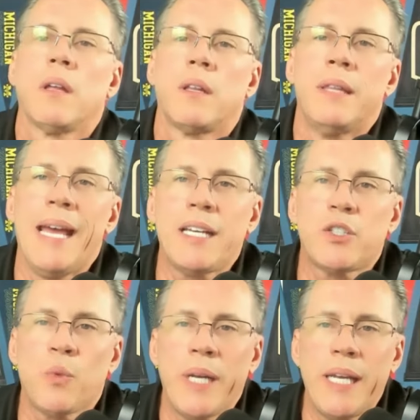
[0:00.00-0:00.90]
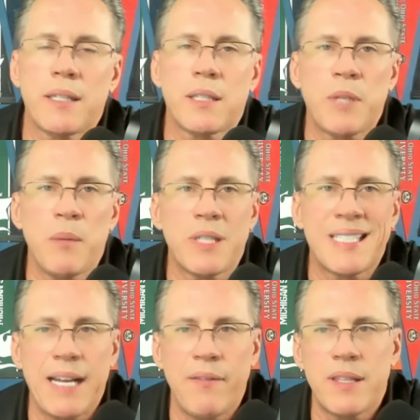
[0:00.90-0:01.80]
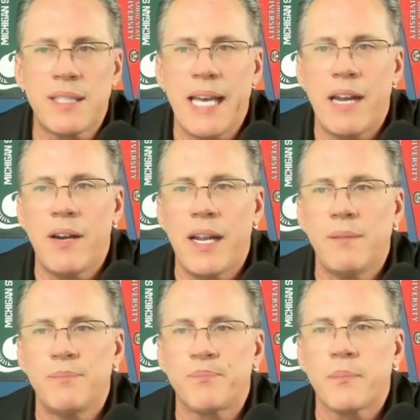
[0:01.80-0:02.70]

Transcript: Next week, September 7th, Saturday,